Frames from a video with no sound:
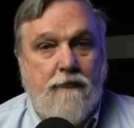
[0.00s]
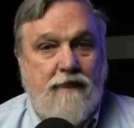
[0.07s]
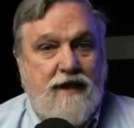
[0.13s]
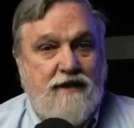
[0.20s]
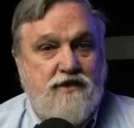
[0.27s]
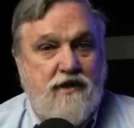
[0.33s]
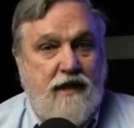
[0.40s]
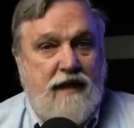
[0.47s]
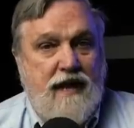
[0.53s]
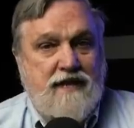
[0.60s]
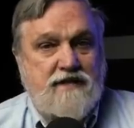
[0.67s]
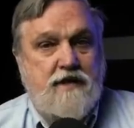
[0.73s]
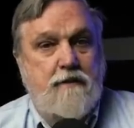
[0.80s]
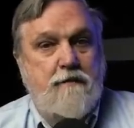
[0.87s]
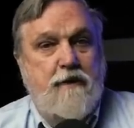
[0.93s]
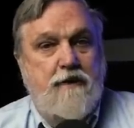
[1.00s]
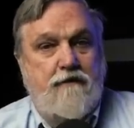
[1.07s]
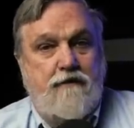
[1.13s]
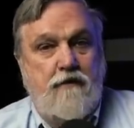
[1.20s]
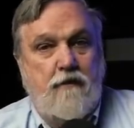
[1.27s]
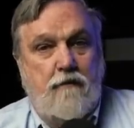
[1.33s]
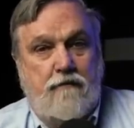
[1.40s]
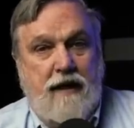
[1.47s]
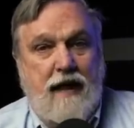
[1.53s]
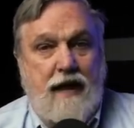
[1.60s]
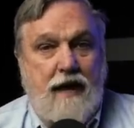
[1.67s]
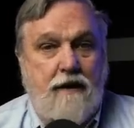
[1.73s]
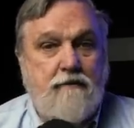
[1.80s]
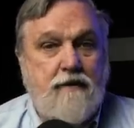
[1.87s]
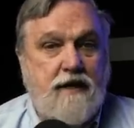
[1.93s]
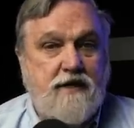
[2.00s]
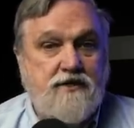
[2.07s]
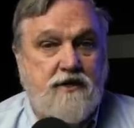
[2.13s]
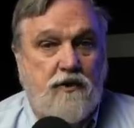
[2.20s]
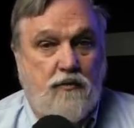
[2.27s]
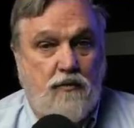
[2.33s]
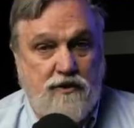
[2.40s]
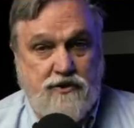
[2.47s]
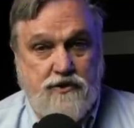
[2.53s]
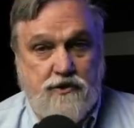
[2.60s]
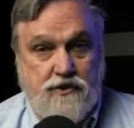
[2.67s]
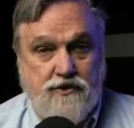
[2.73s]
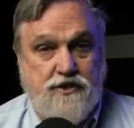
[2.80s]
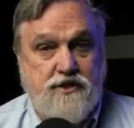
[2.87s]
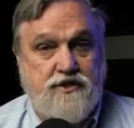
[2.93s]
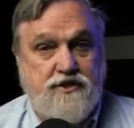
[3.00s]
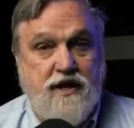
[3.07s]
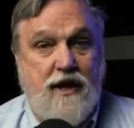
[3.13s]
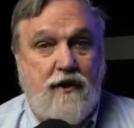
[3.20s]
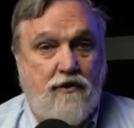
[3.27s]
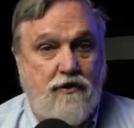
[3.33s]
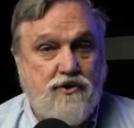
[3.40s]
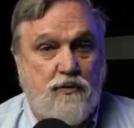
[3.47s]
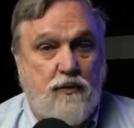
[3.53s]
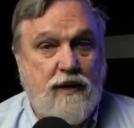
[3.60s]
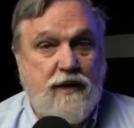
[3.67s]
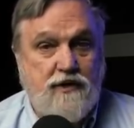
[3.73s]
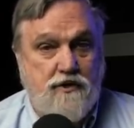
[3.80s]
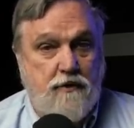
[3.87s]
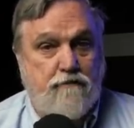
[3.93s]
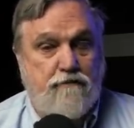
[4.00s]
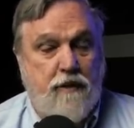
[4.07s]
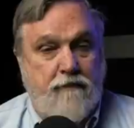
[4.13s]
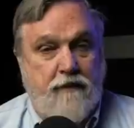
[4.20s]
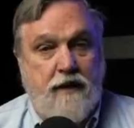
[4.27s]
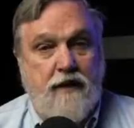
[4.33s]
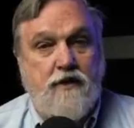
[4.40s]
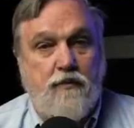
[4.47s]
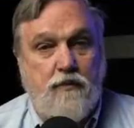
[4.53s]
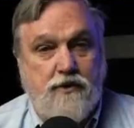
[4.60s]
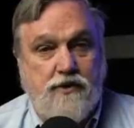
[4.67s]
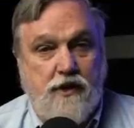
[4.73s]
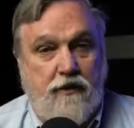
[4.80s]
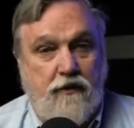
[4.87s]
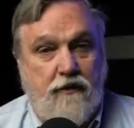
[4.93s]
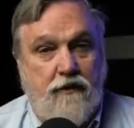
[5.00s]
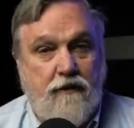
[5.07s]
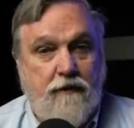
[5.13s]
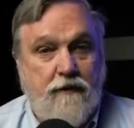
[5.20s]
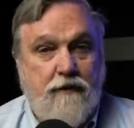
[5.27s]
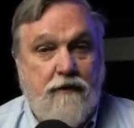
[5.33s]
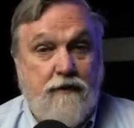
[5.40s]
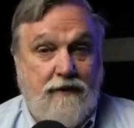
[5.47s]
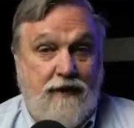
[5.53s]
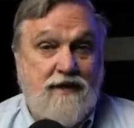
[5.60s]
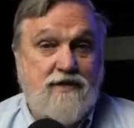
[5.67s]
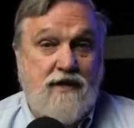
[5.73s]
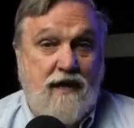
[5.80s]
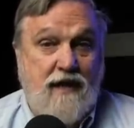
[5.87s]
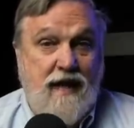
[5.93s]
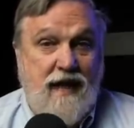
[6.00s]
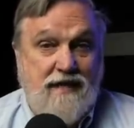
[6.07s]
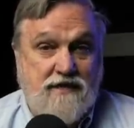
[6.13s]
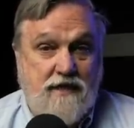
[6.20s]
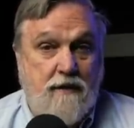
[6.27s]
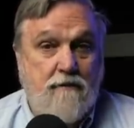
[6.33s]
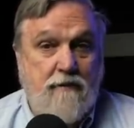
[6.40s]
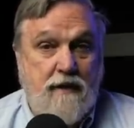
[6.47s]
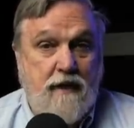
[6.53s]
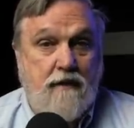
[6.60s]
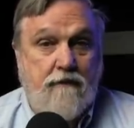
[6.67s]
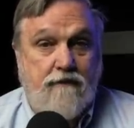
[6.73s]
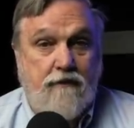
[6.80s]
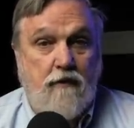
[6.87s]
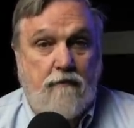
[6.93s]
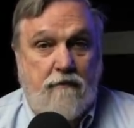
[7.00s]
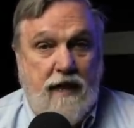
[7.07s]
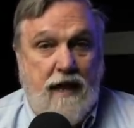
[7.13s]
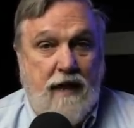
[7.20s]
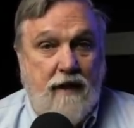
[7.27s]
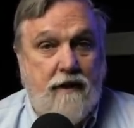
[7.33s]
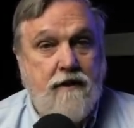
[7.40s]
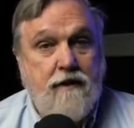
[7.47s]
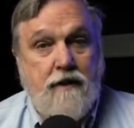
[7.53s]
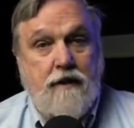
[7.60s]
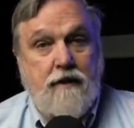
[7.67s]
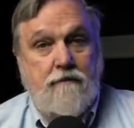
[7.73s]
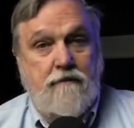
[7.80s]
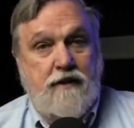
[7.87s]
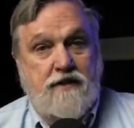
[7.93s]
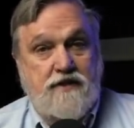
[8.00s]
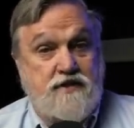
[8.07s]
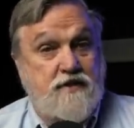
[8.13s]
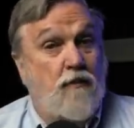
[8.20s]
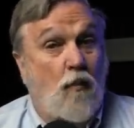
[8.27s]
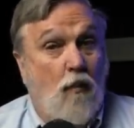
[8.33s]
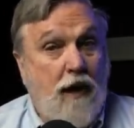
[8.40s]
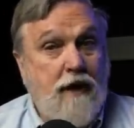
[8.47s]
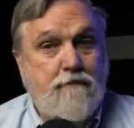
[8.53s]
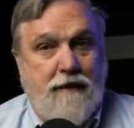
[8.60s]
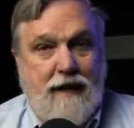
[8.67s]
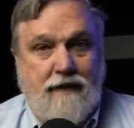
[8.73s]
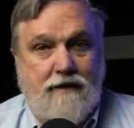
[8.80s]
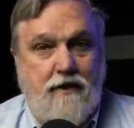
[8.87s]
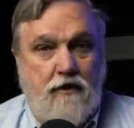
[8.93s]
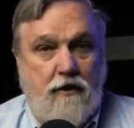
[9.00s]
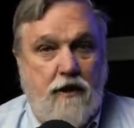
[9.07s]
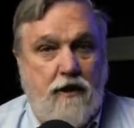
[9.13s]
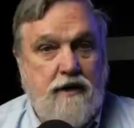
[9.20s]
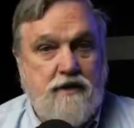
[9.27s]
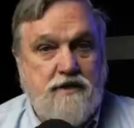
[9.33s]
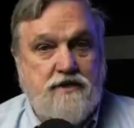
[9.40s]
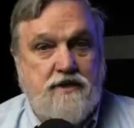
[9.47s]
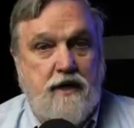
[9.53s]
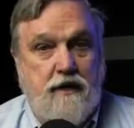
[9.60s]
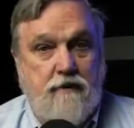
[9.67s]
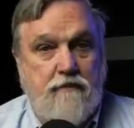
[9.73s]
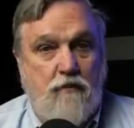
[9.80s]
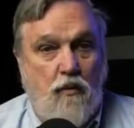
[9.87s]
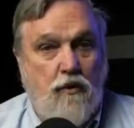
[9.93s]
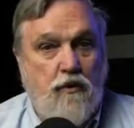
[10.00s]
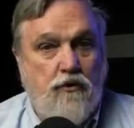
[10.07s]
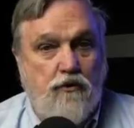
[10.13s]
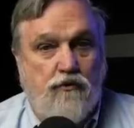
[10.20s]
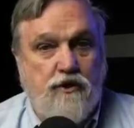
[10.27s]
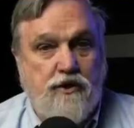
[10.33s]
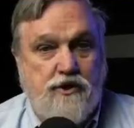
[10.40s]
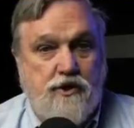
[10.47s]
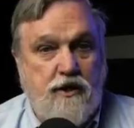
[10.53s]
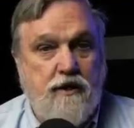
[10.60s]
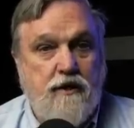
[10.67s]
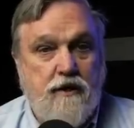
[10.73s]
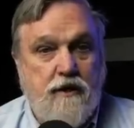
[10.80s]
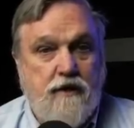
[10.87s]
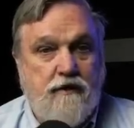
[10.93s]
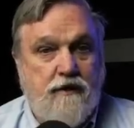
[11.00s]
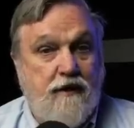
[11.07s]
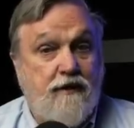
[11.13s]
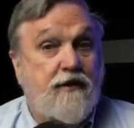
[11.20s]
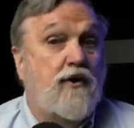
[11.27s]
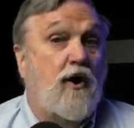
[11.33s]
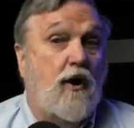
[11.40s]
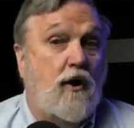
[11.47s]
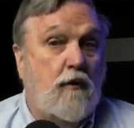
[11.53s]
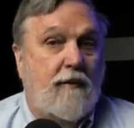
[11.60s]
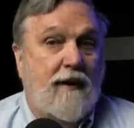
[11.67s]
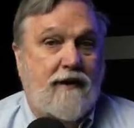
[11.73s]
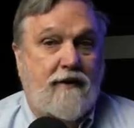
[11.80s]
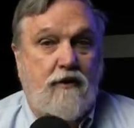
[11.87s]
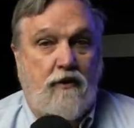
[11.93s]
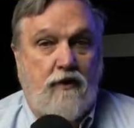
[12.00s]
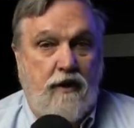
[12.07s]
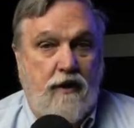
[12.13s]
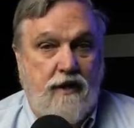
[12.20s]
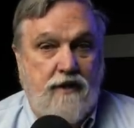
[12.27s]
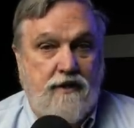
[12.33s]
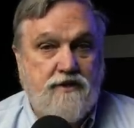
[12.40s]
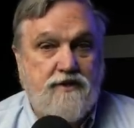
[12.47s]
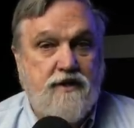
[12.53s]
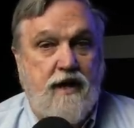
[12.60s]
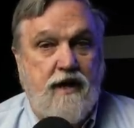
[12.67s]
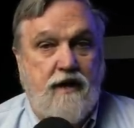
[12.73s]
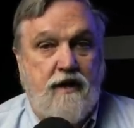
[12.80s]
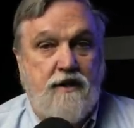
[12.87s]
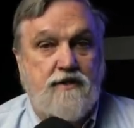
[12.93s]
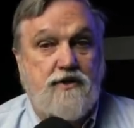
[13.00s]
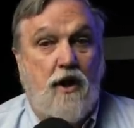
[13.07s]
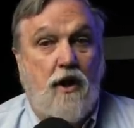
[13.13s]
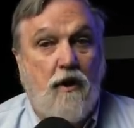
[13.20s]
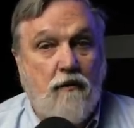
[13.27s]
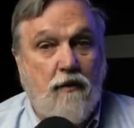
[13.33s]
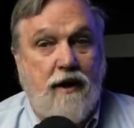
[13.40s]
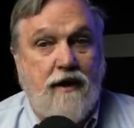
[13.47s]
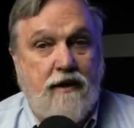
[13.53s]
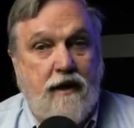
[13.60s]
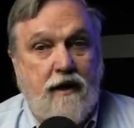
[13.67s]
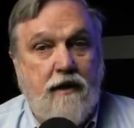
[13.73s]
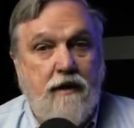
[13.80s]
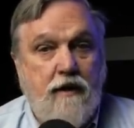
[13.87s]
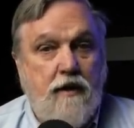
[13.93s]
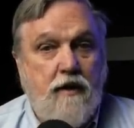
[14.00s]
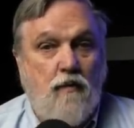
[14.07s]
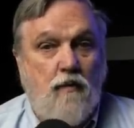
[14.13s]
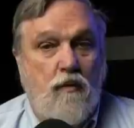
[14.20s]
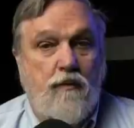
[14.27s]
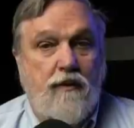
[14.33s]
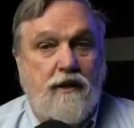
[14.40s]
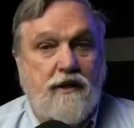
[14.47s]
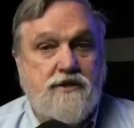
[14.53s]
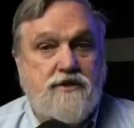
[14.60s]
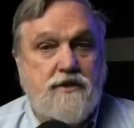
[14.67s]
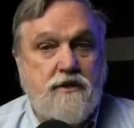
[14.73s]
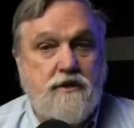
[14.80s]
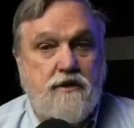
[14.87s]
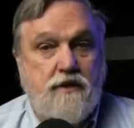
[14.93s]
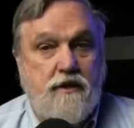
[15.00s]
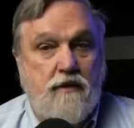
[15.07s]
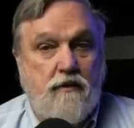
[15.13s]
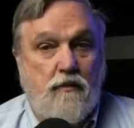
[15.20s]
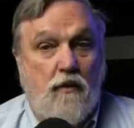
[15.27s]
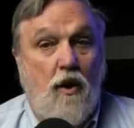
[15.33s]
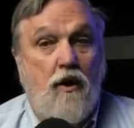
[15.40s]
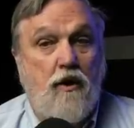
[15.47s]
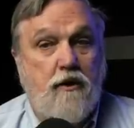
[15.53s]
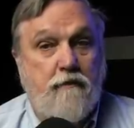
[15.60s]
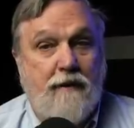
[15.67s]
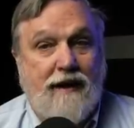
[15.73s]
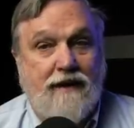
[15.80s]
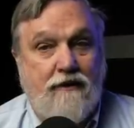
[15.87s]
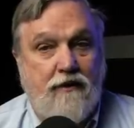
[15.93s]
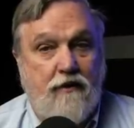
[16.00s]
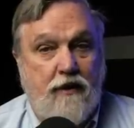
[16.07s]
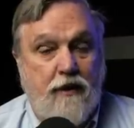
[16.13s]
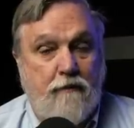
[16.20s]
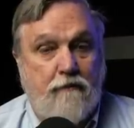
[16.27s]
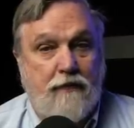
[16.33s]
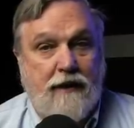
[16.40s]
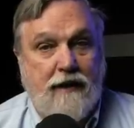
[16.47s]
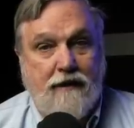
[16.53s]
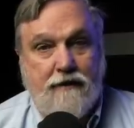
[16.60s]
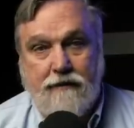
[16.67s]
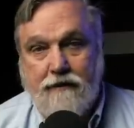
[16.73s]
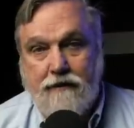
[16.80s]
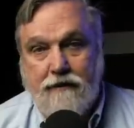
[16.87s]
That is like asking me to feel bad because the crystals in Saturn's rings are bumping into each other. That is like asking me to feel bad because some white bacteria is getting more nutrition than the darker bacteria is, and it is heartrending when we listen to the wronged bacteria bleat.